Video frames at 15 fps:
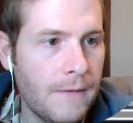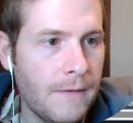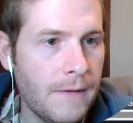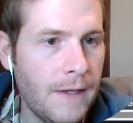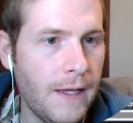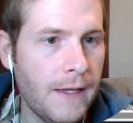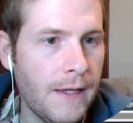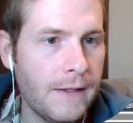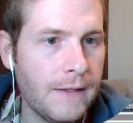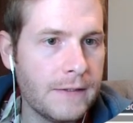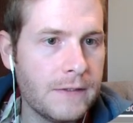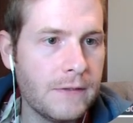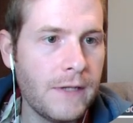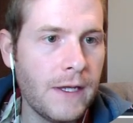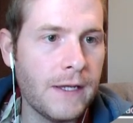Hey,
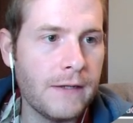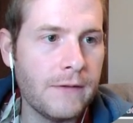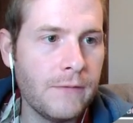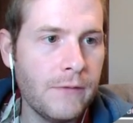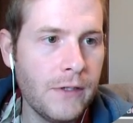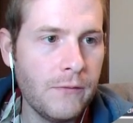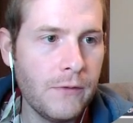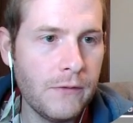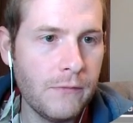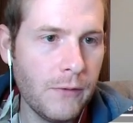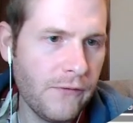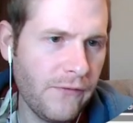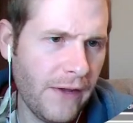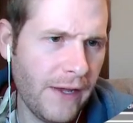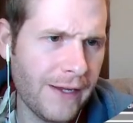it's okay.
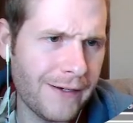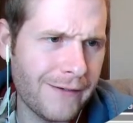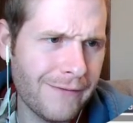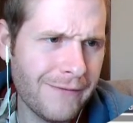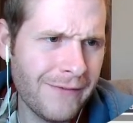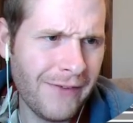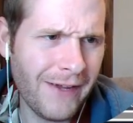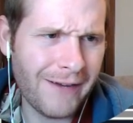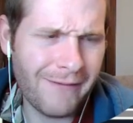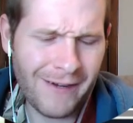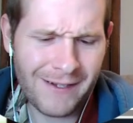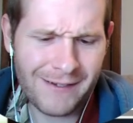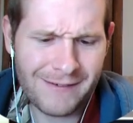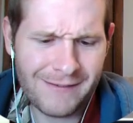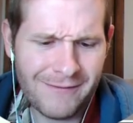We're fine. We're fine,
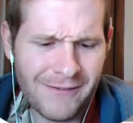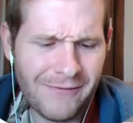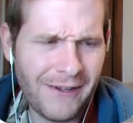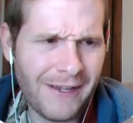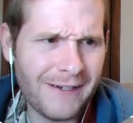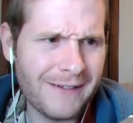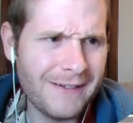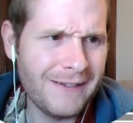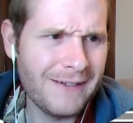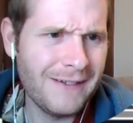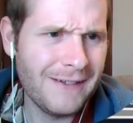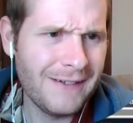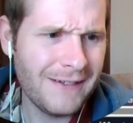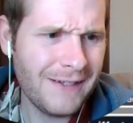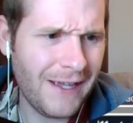right? We're fine.
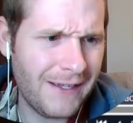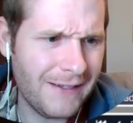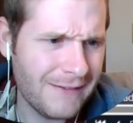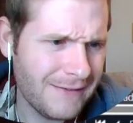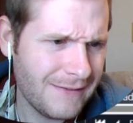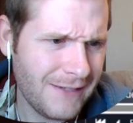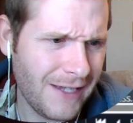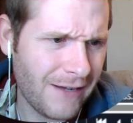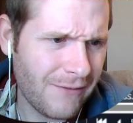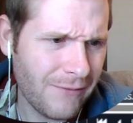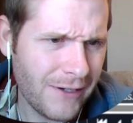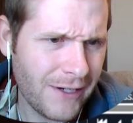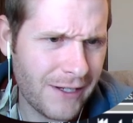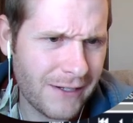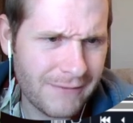Okay. Yeah,
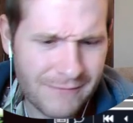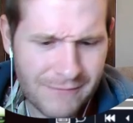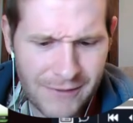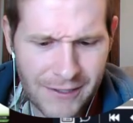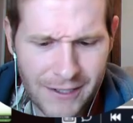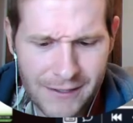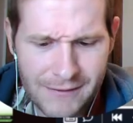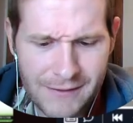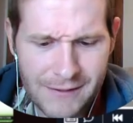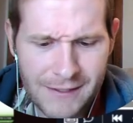we're good. We're good.